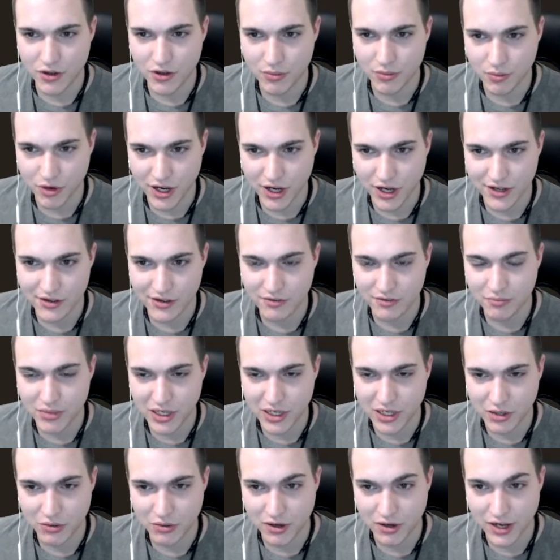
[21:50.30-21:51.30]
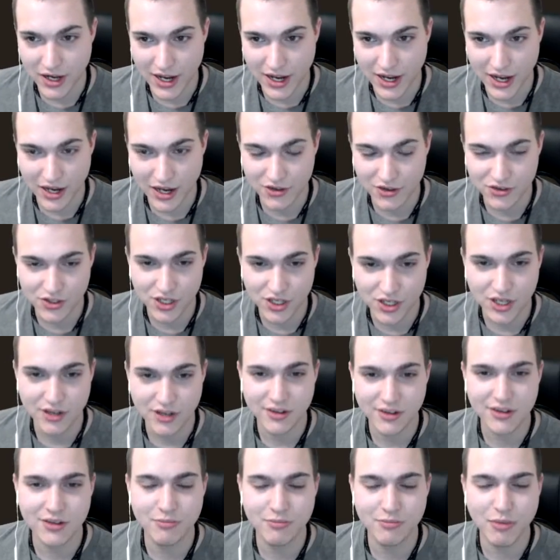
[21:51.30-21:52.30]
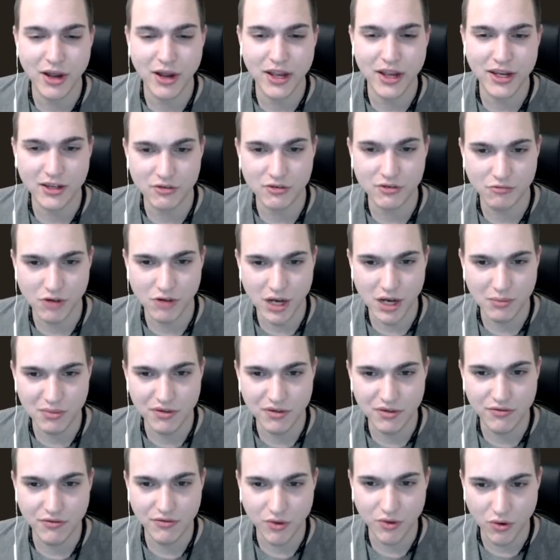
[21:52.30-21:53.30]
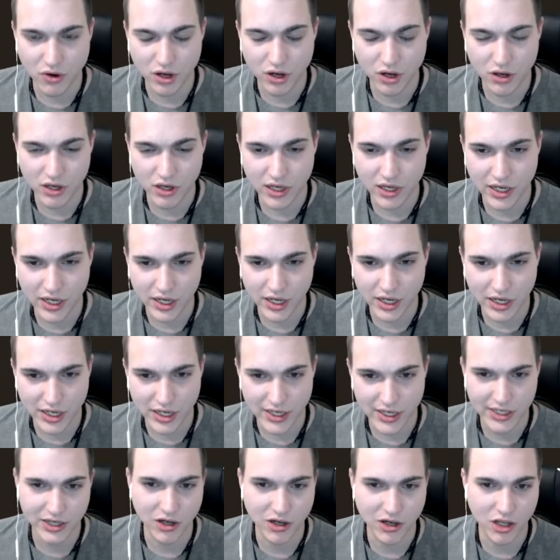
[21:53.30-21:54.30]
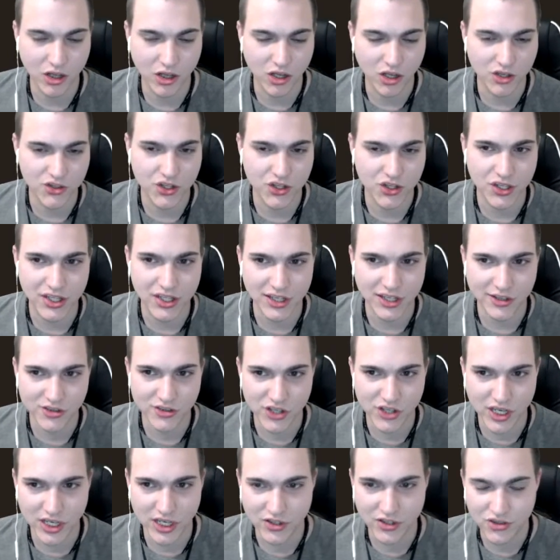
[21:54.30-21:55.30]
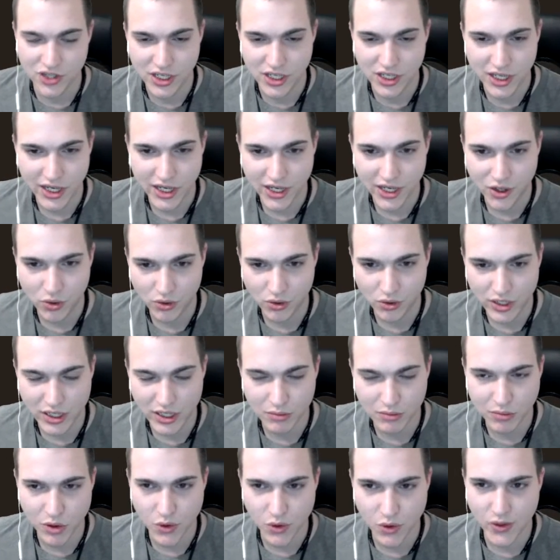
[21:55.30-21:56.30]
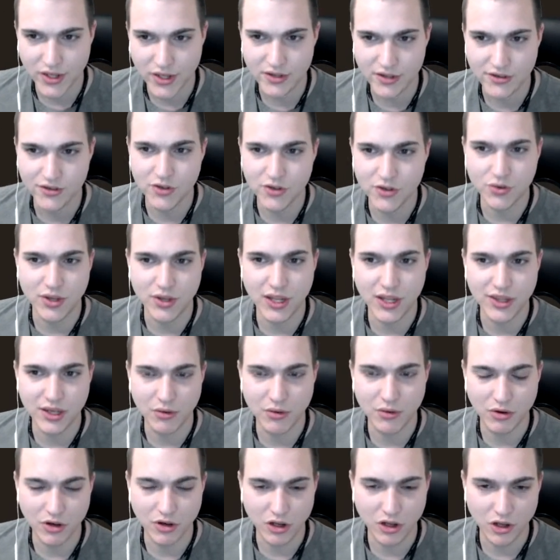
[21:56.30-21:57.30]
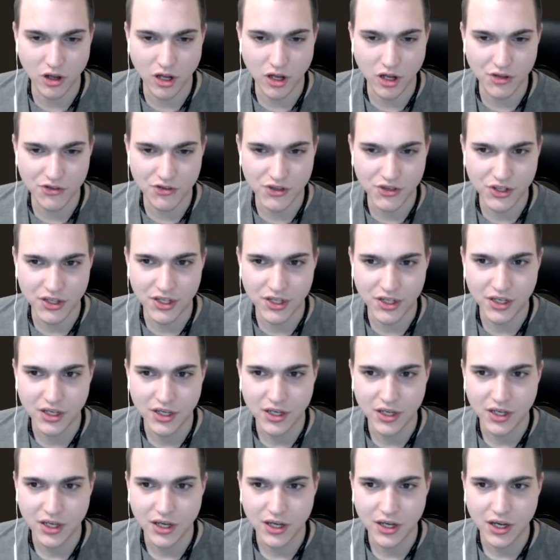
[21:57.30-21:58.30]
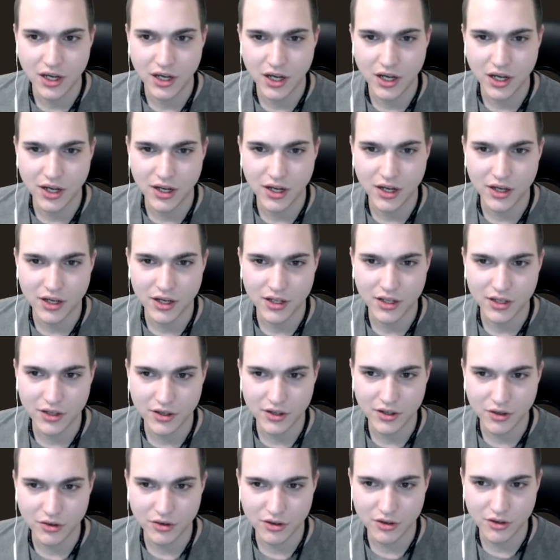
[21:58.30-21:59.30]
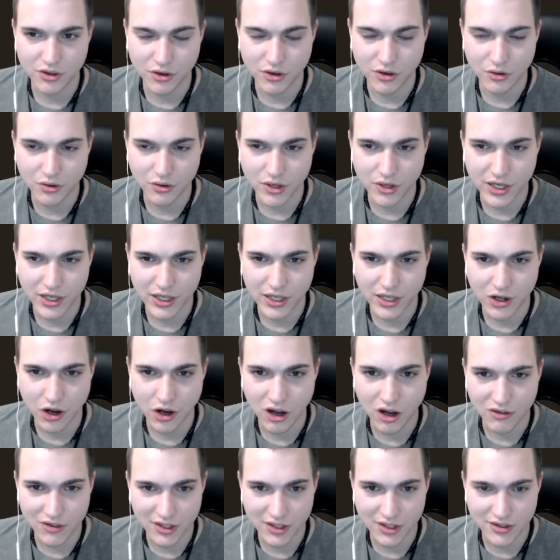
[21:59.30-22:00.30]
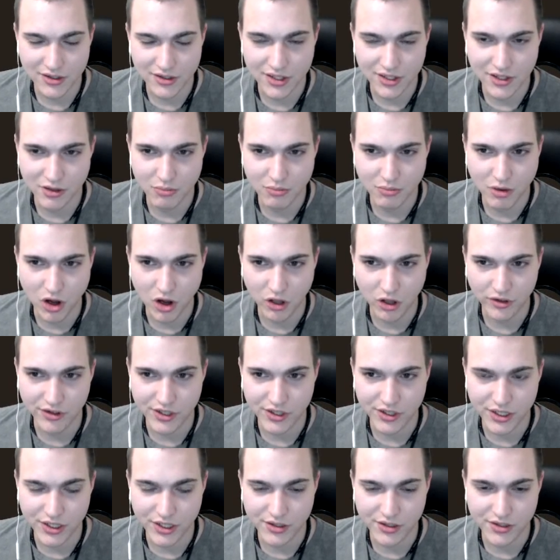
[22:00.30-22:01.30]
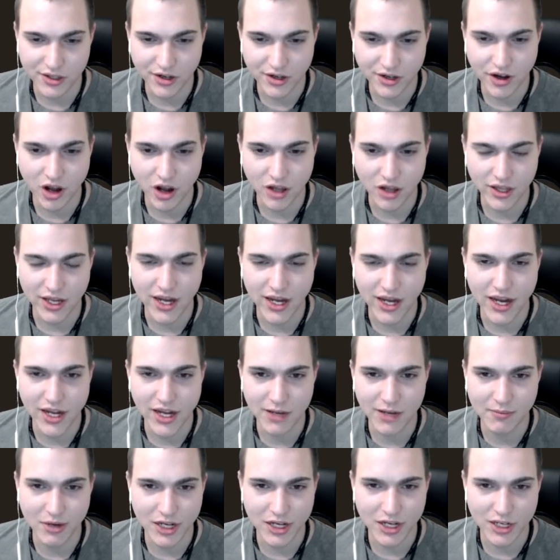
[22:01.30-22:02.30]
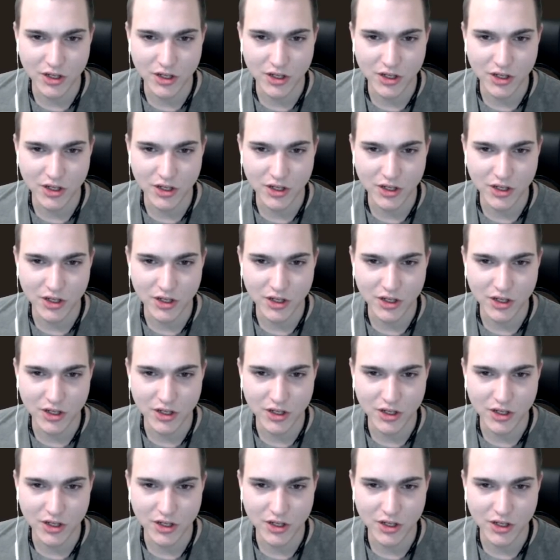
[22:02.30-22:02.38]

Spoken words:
price of Bitcoin Cash spiked right before it got launched on the exchange, and only employees knew that they were going to launch it. You know, so obviously their policy is to not let anybody